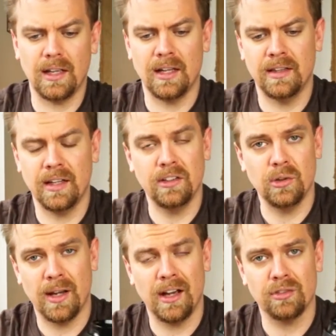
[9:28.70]
and then
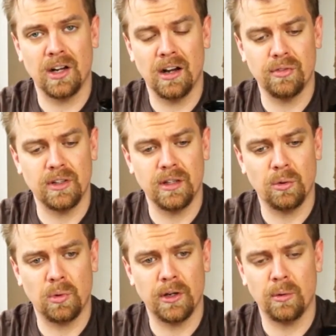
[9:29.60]
you have coffee
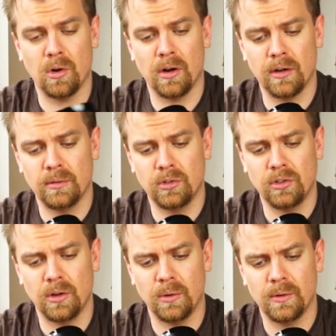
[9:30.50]
where you are.
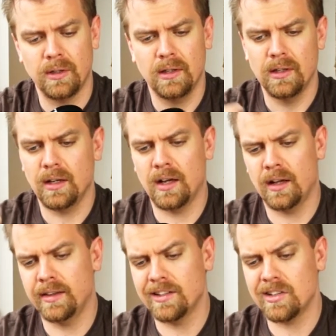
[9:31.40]
So
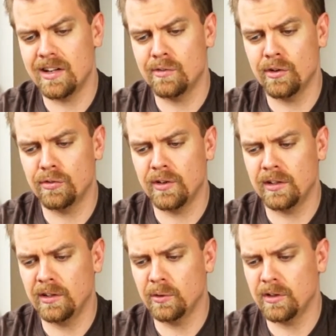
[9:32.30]
that's kind of a
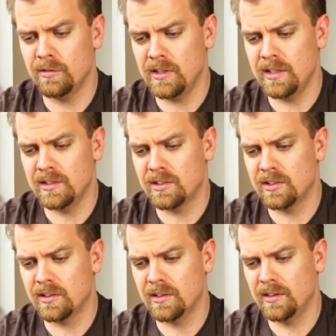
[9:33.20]
fun little
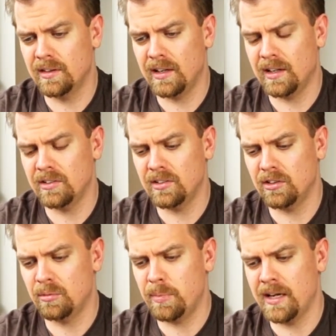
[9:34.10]
convenience I
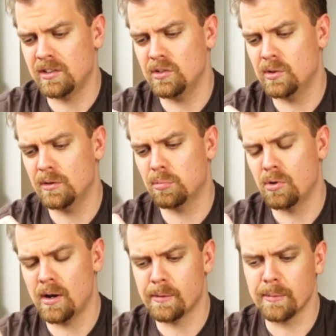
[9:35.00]
suspect you could
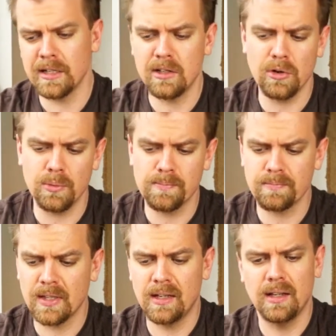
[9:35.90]
probably do.
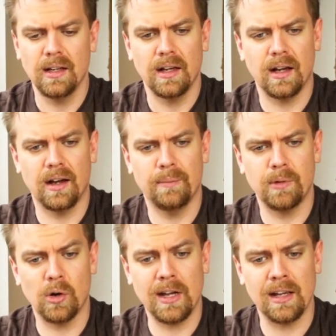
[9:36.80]

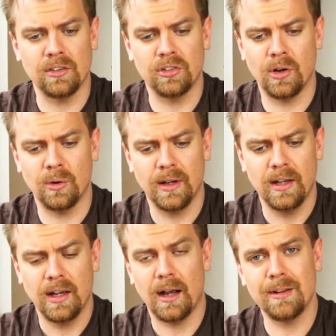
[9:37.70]
Okay, so
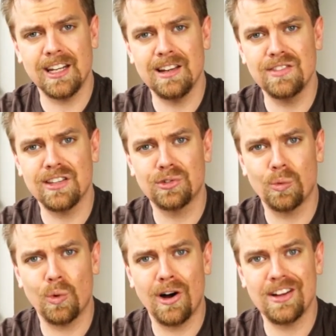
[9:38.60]
I'm gonna give this a
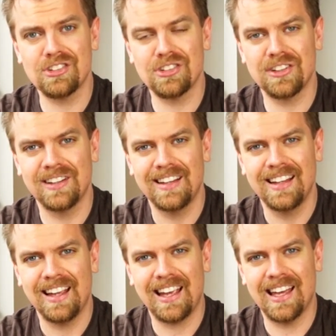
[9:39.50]
wash
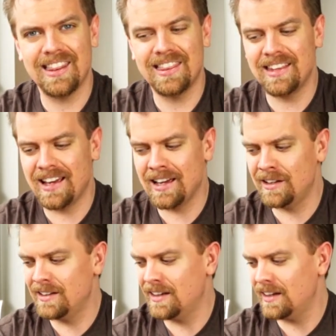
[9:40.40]
and
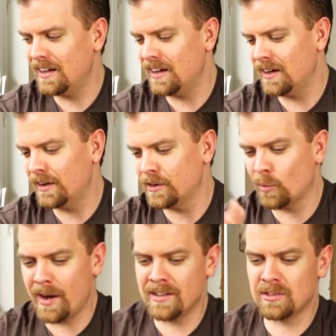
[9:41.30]
then
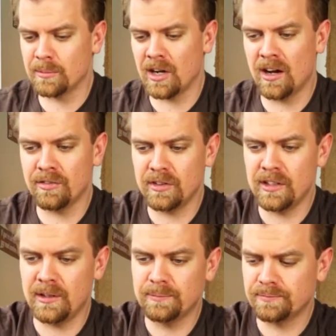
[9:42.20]
grind some
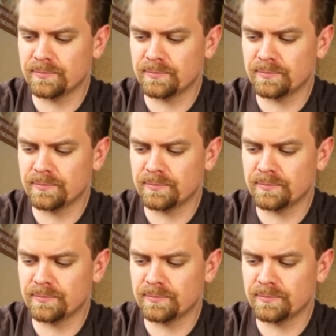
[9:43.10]
coffee,